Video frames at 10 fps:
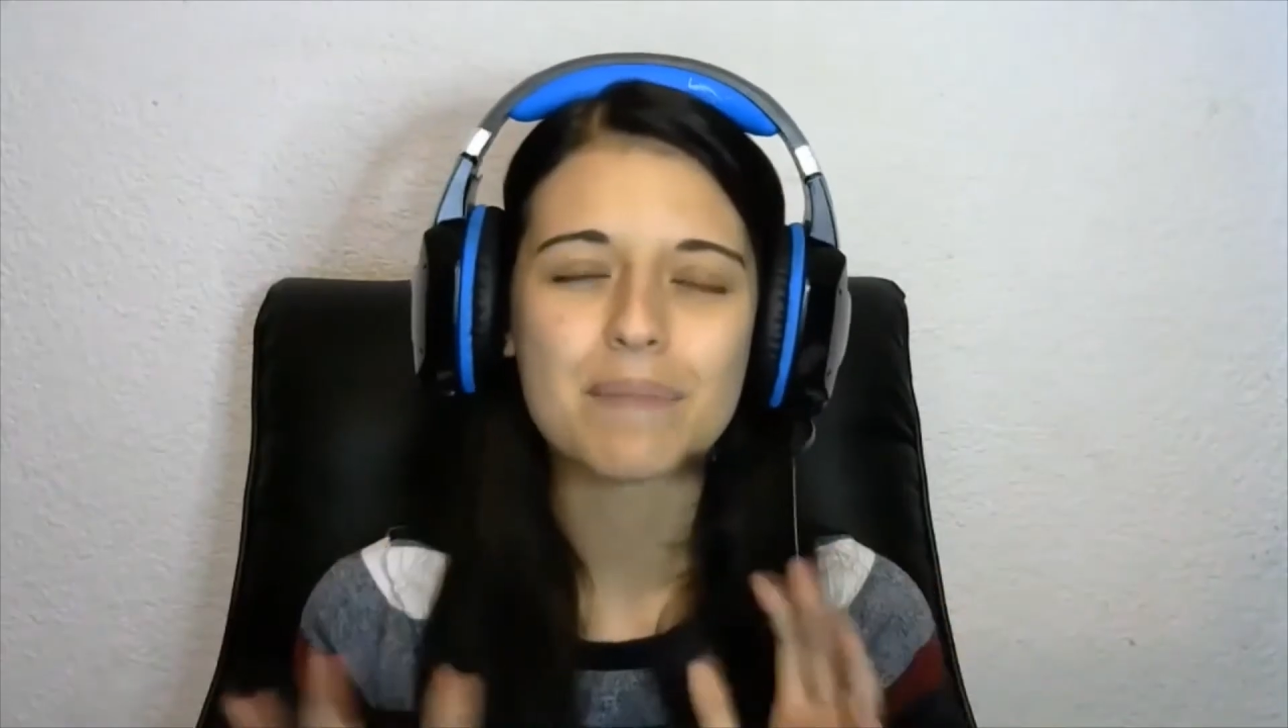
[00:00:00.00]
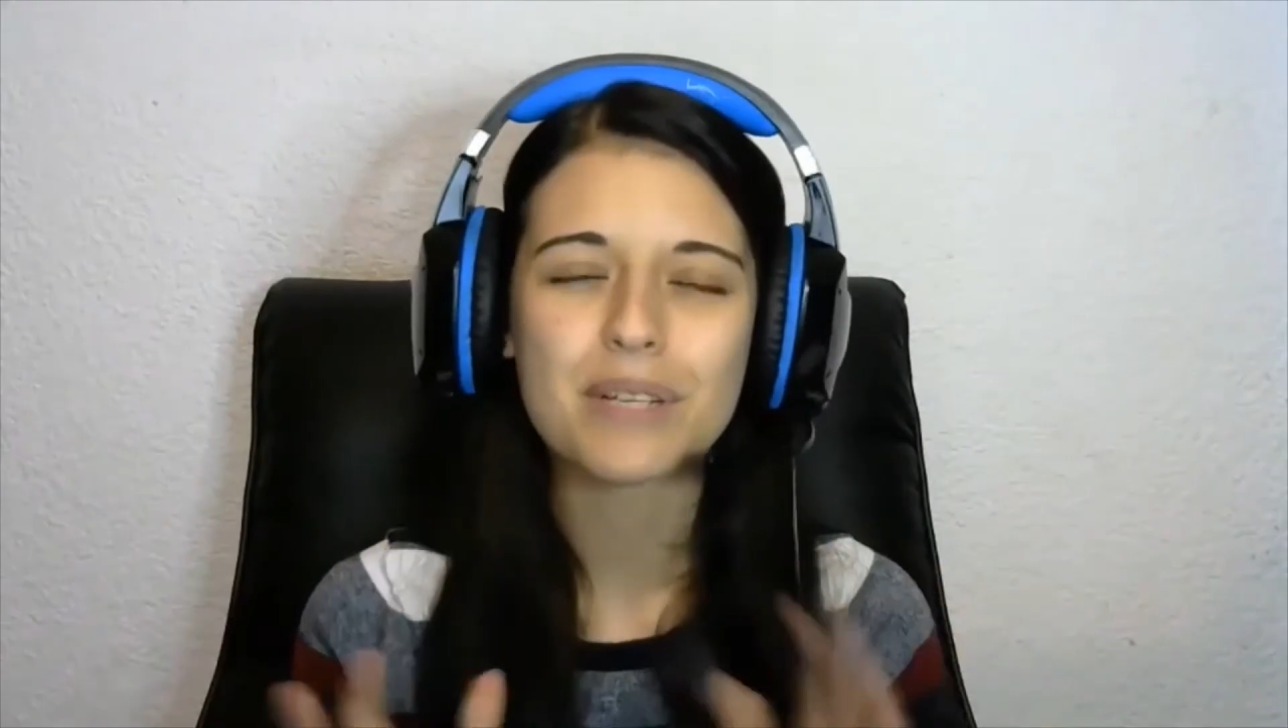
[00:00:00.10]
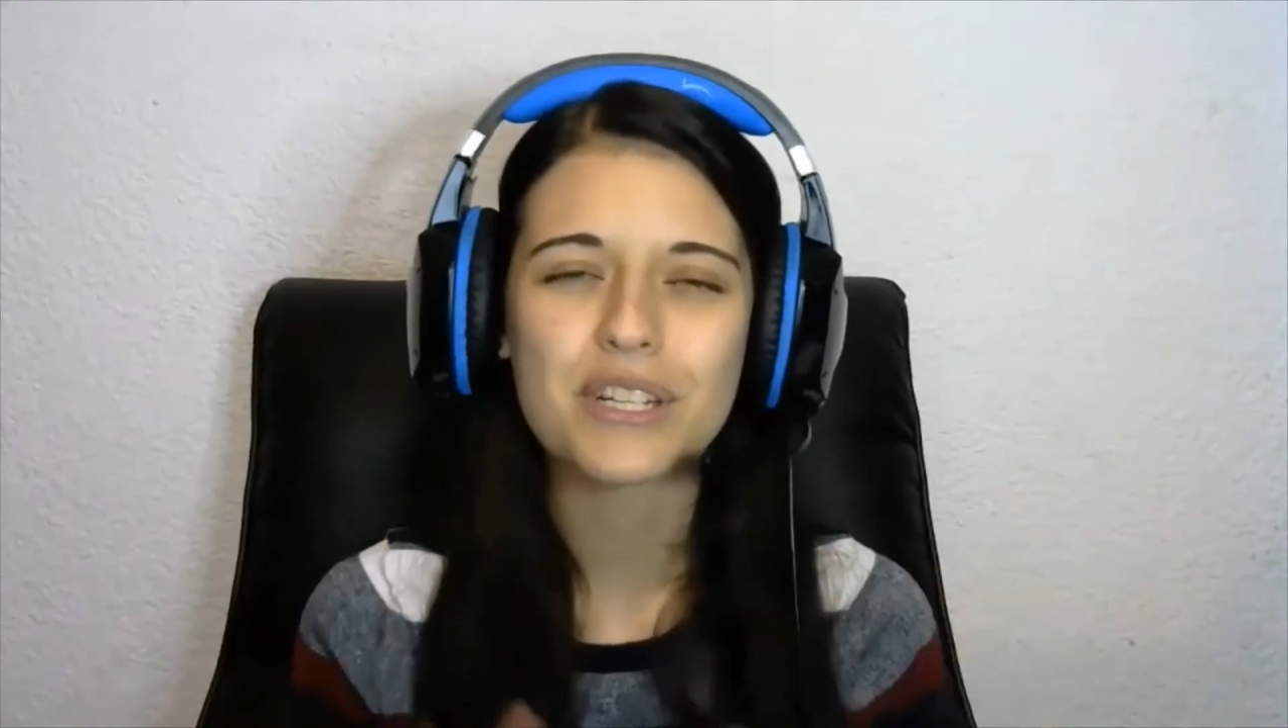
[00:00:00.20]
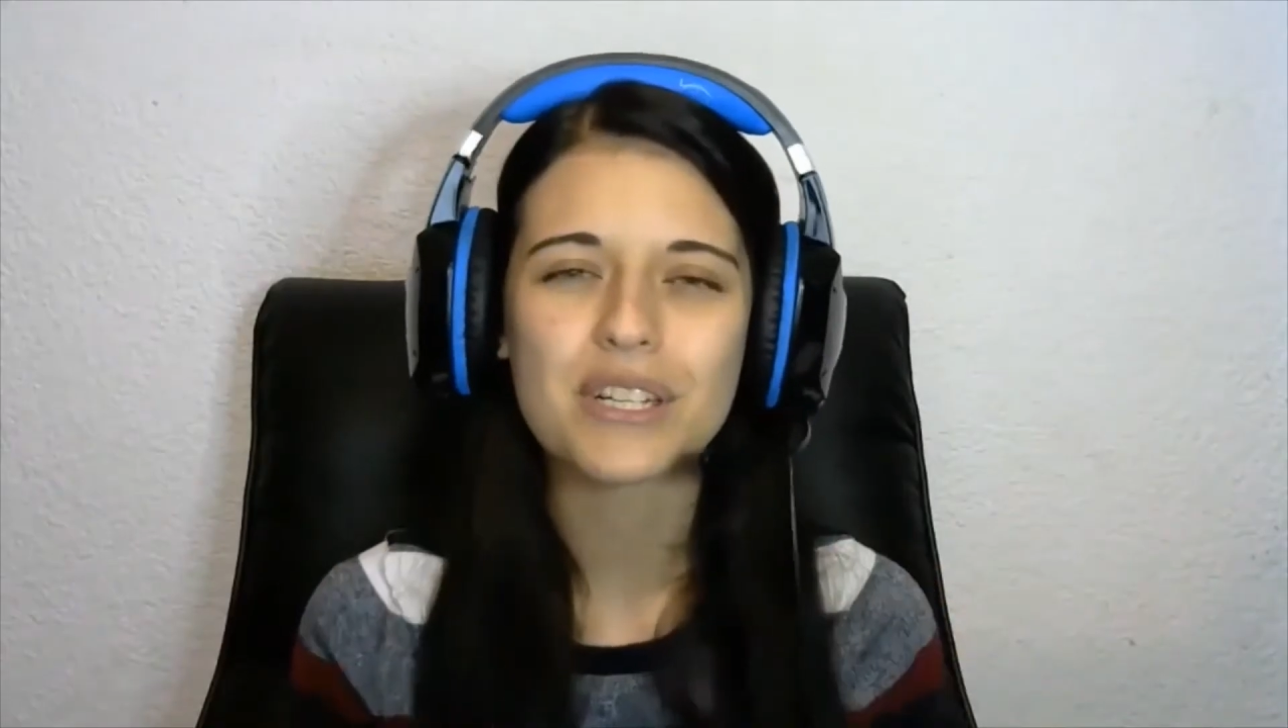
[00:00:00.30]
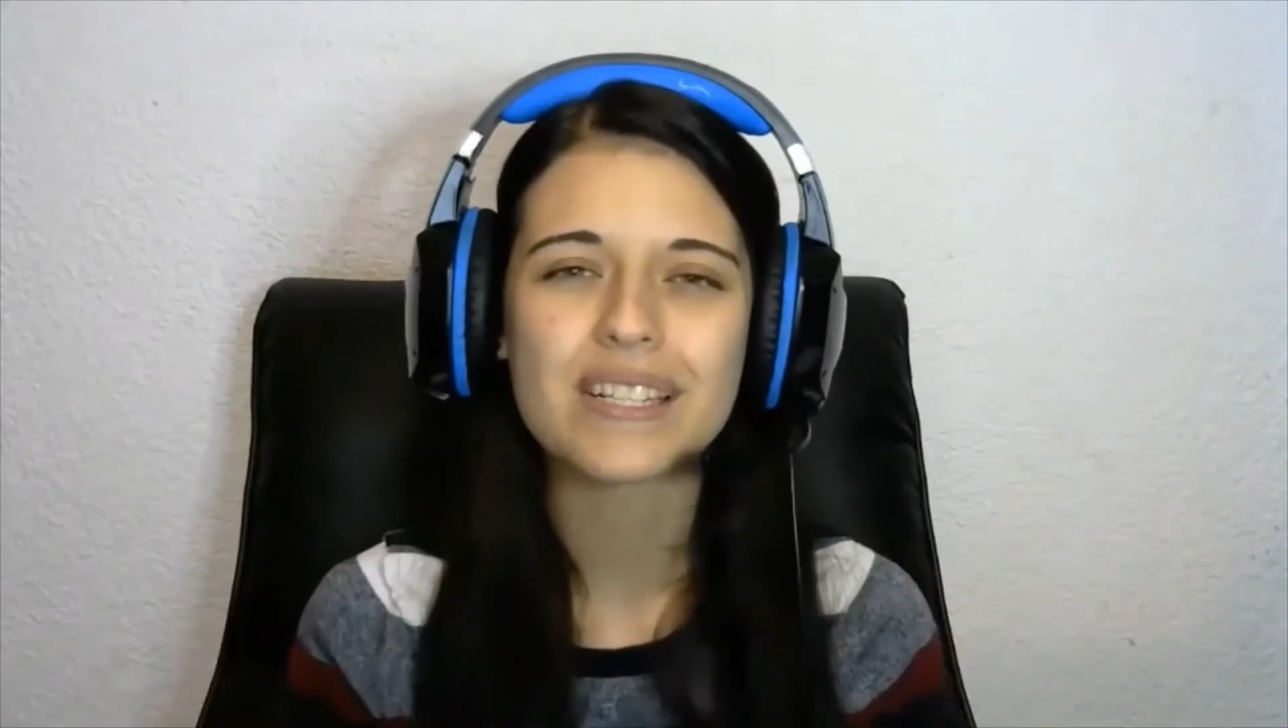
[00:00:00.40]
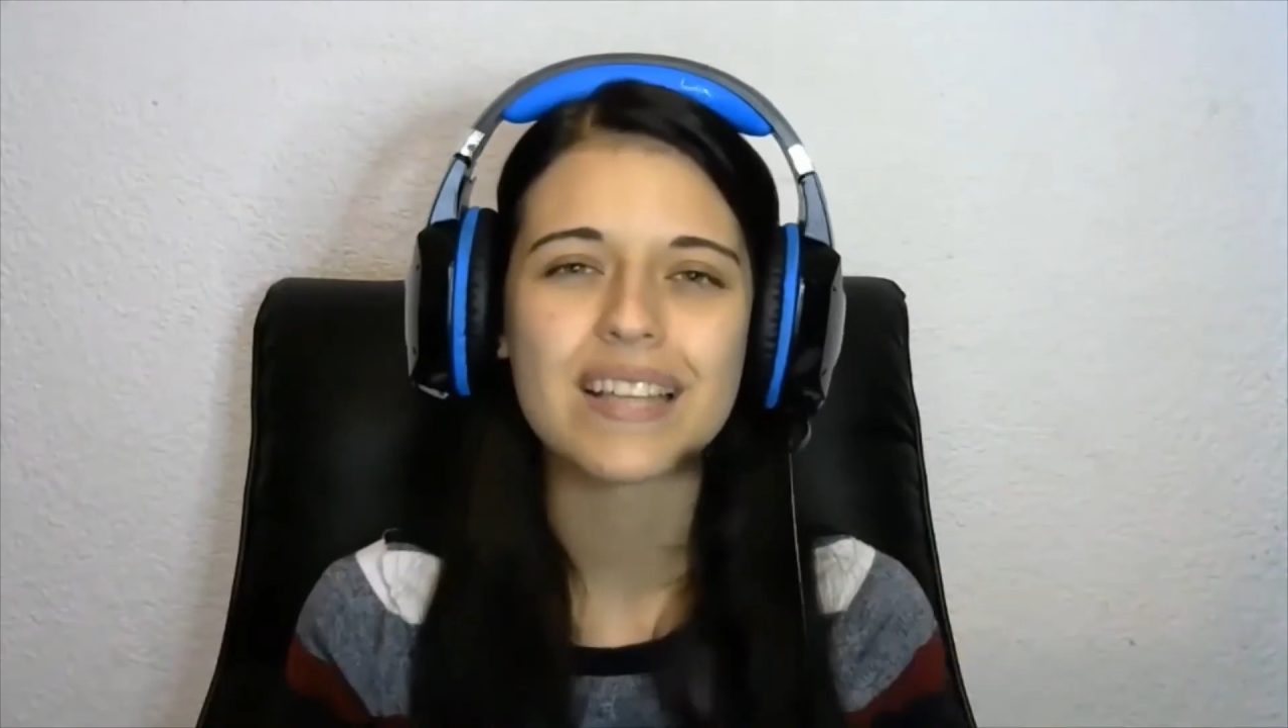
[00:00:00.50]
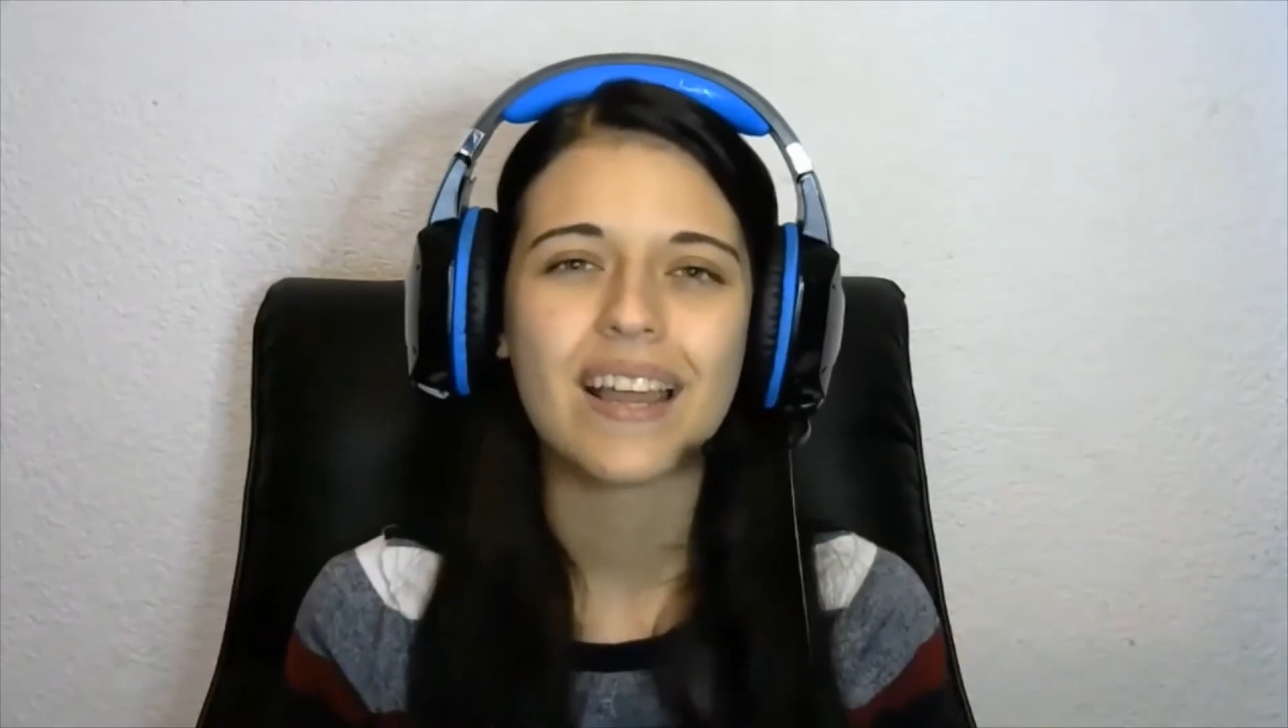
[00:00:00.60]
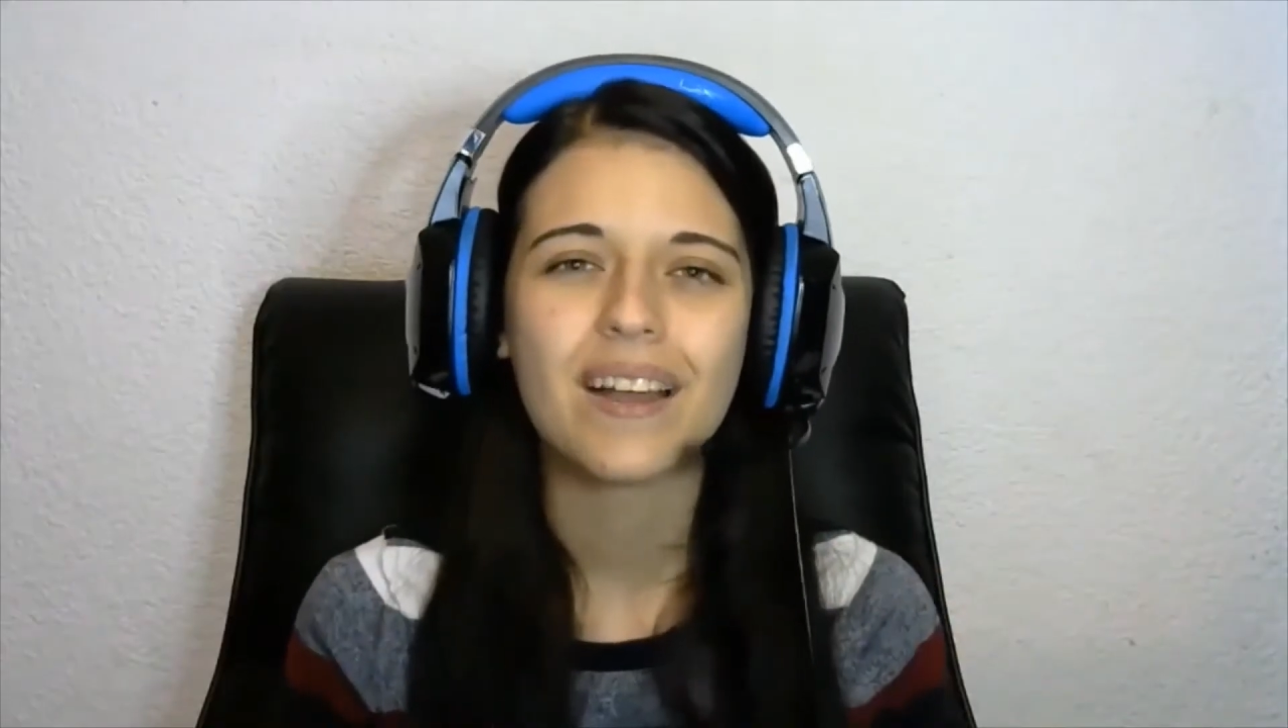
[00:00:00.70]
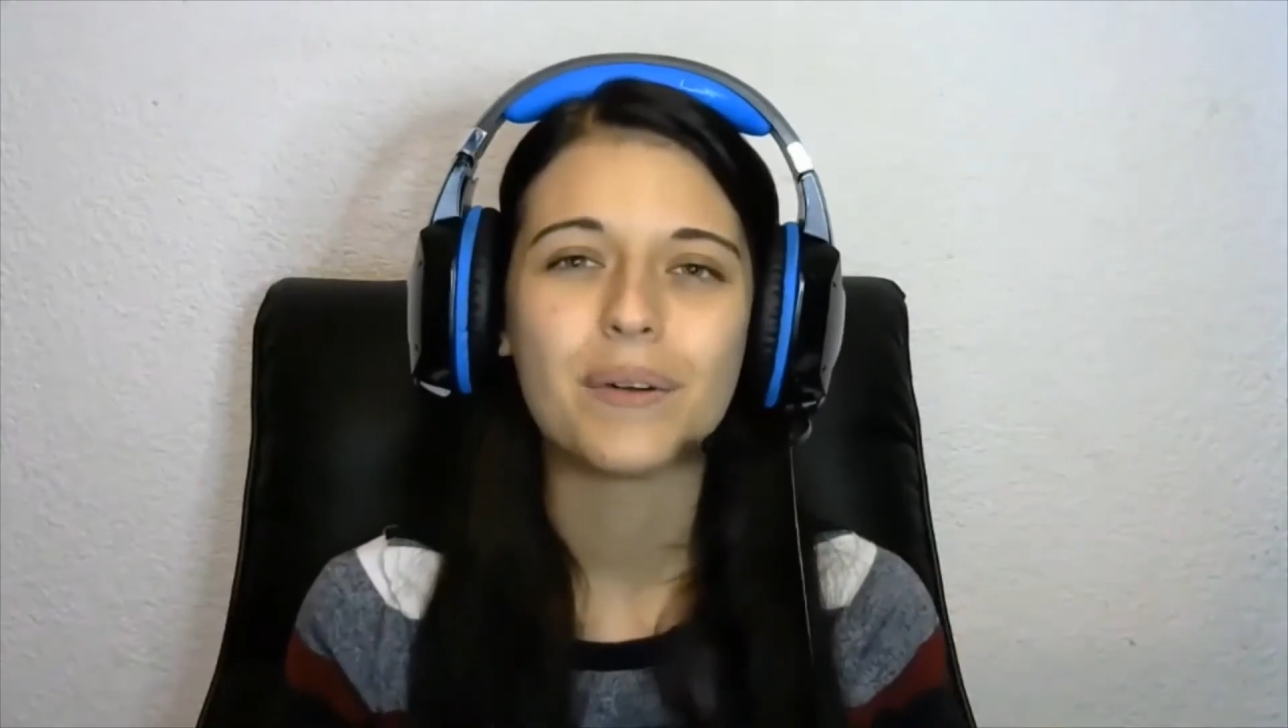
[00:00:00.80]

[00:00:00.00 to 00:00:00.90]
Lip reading: images